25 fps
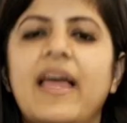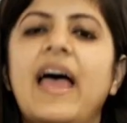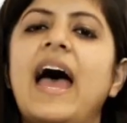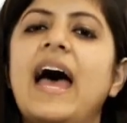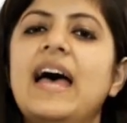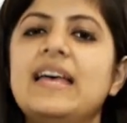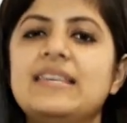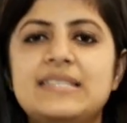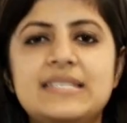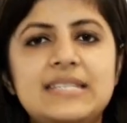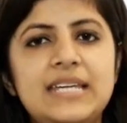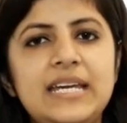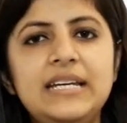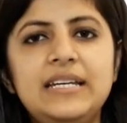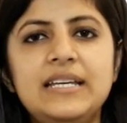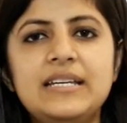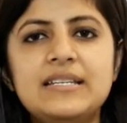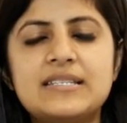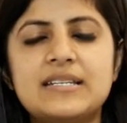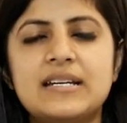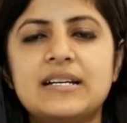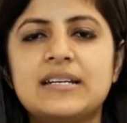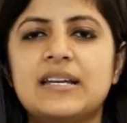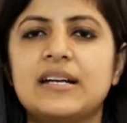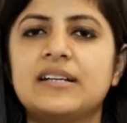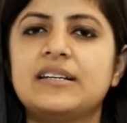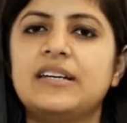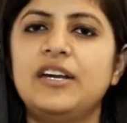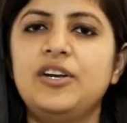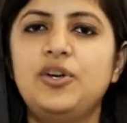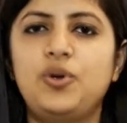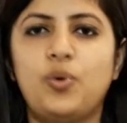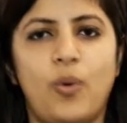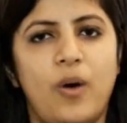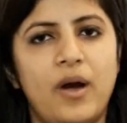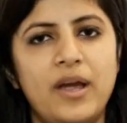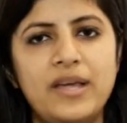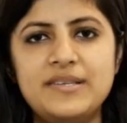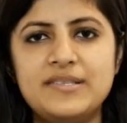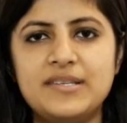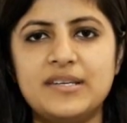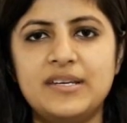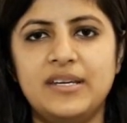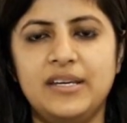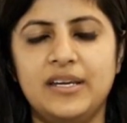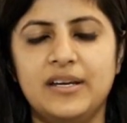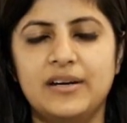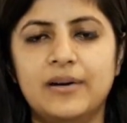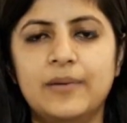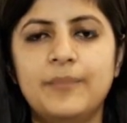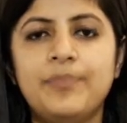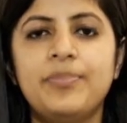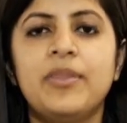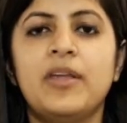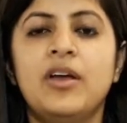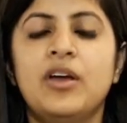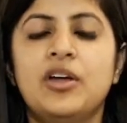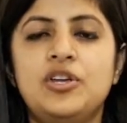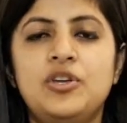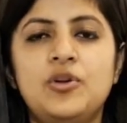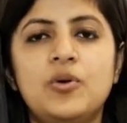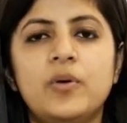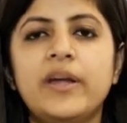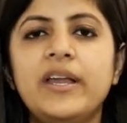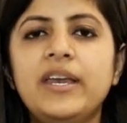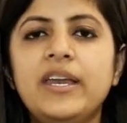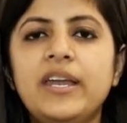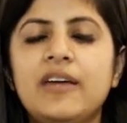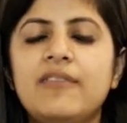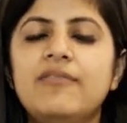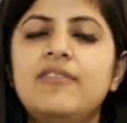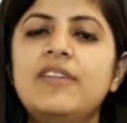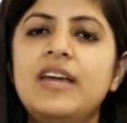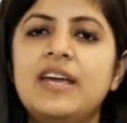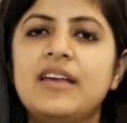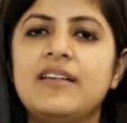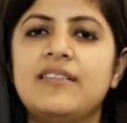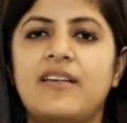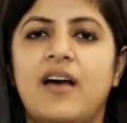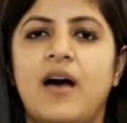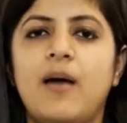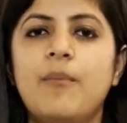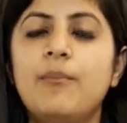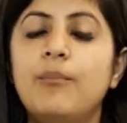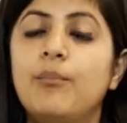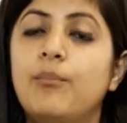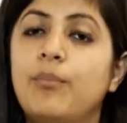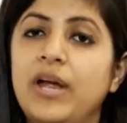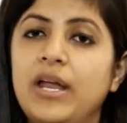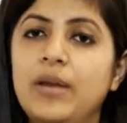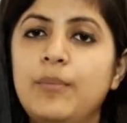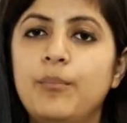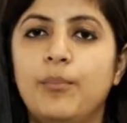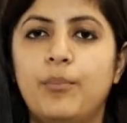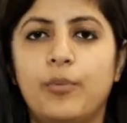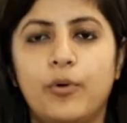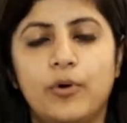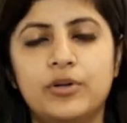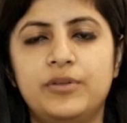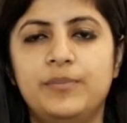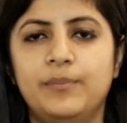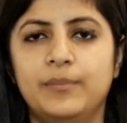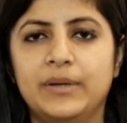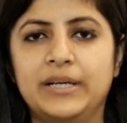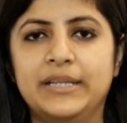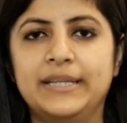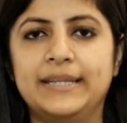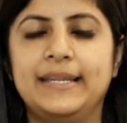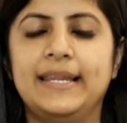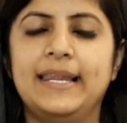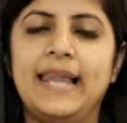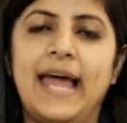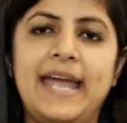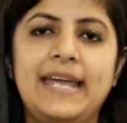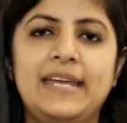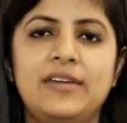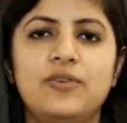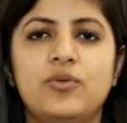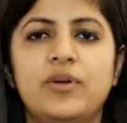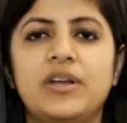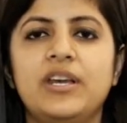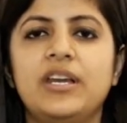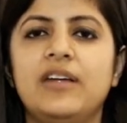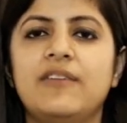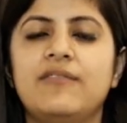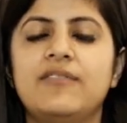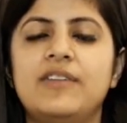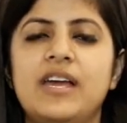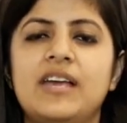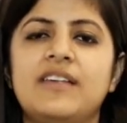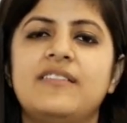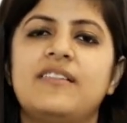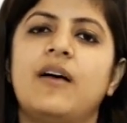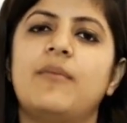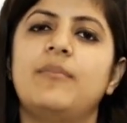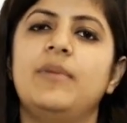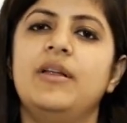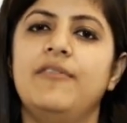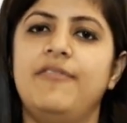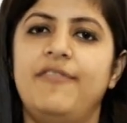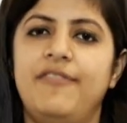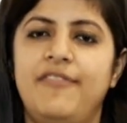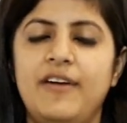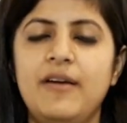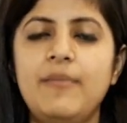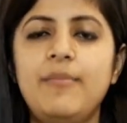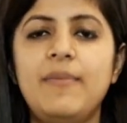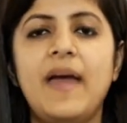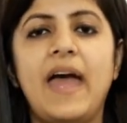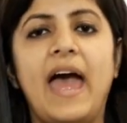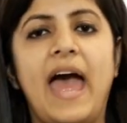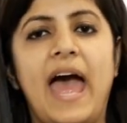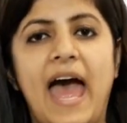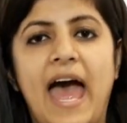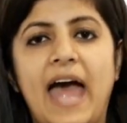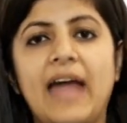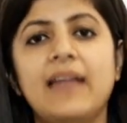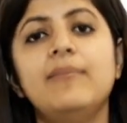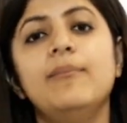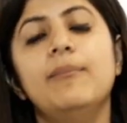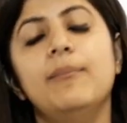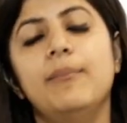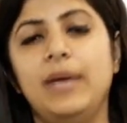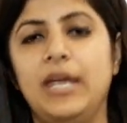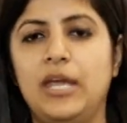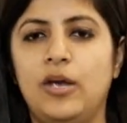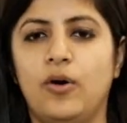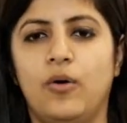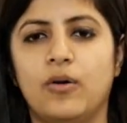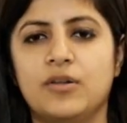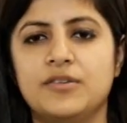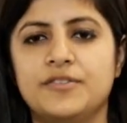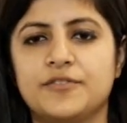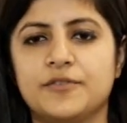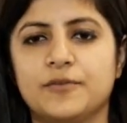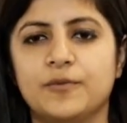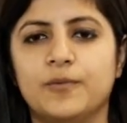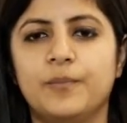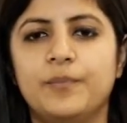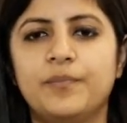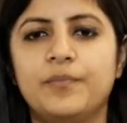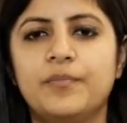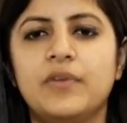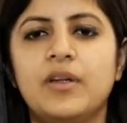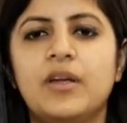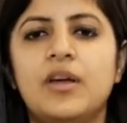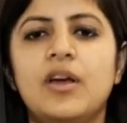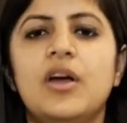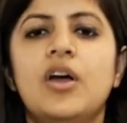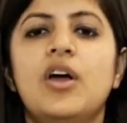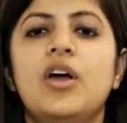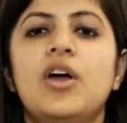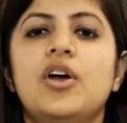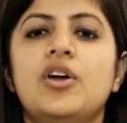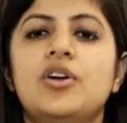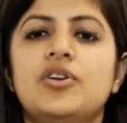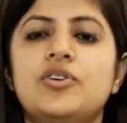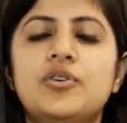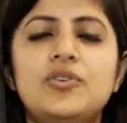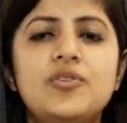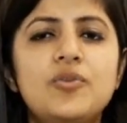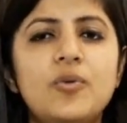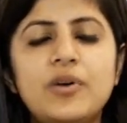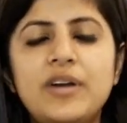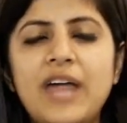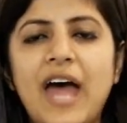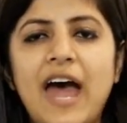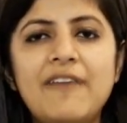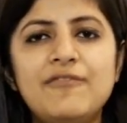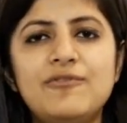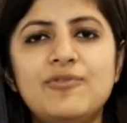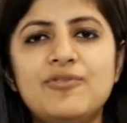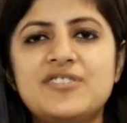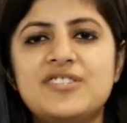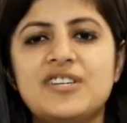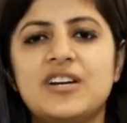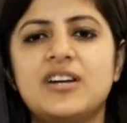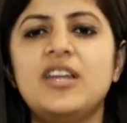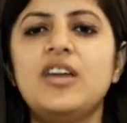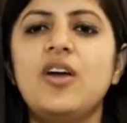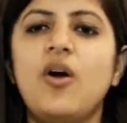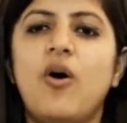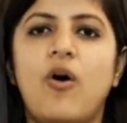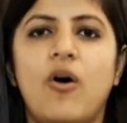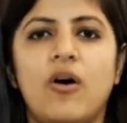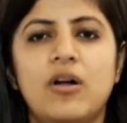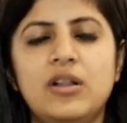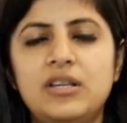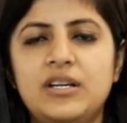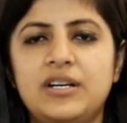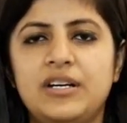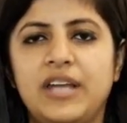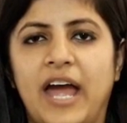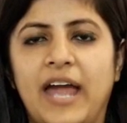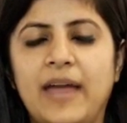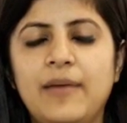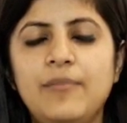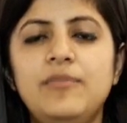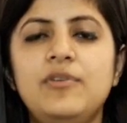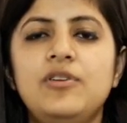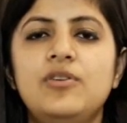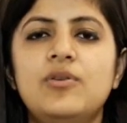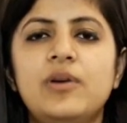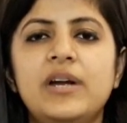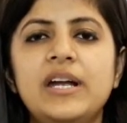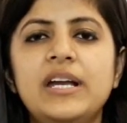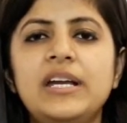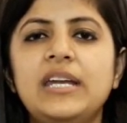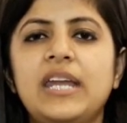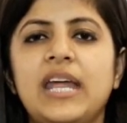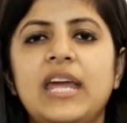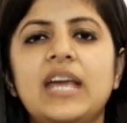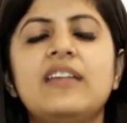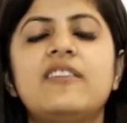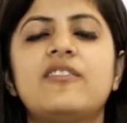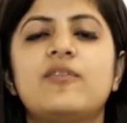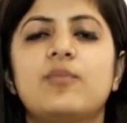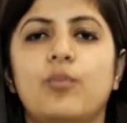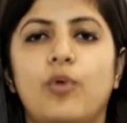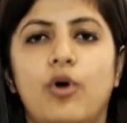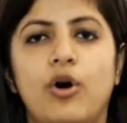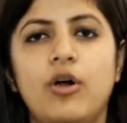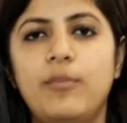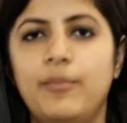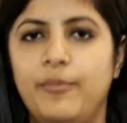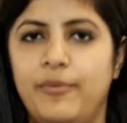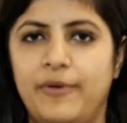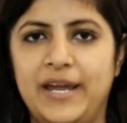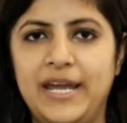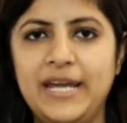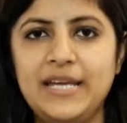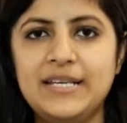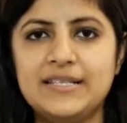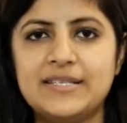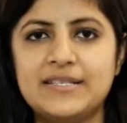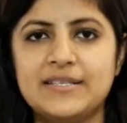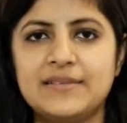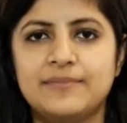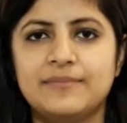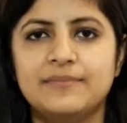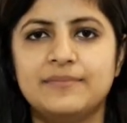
As NEET is conducted twice a year, you can give the exam in both months, like you can give the exam in Feb and May also. You don't have to study all the time, you can take small breaks.